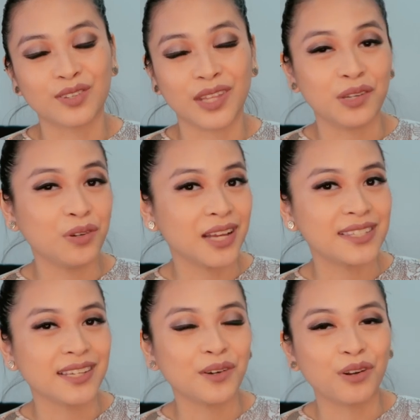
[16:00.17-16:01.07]
so that you
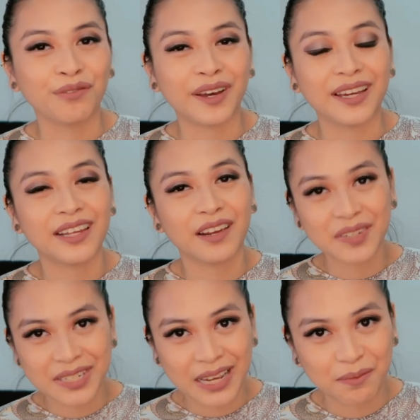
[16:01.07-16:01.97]
guys get notified
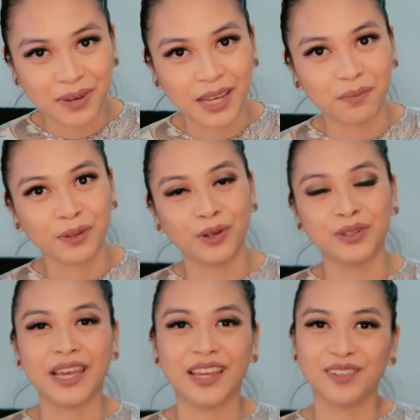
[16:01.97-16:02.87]
every time I
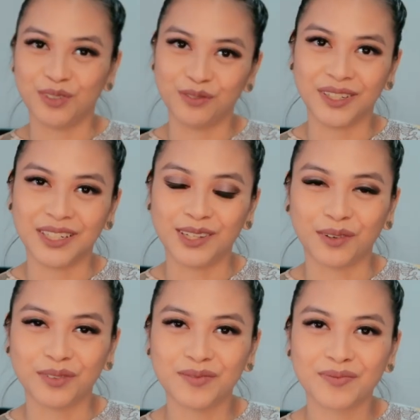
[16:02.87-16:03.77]
upload a new video.